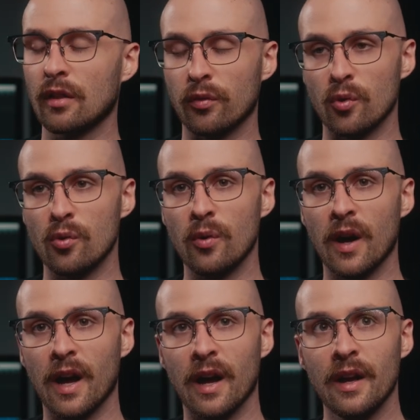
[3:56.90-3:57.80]
through
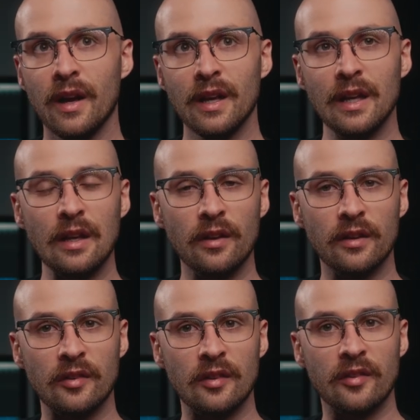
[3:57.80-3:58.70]

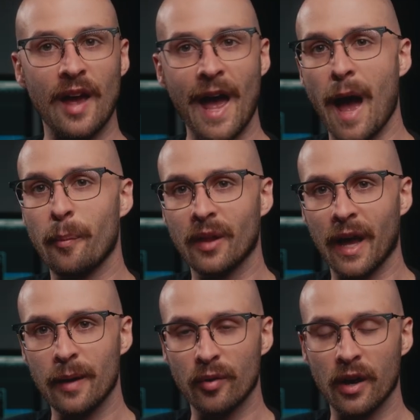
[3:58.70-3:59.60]
Helix's app
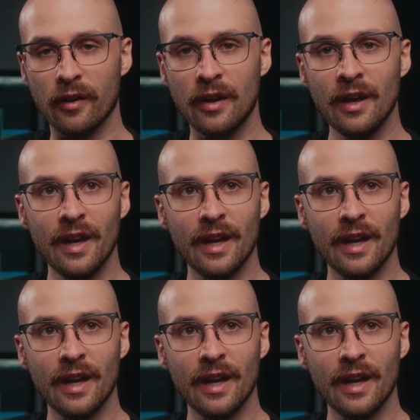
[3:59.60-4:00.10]
library,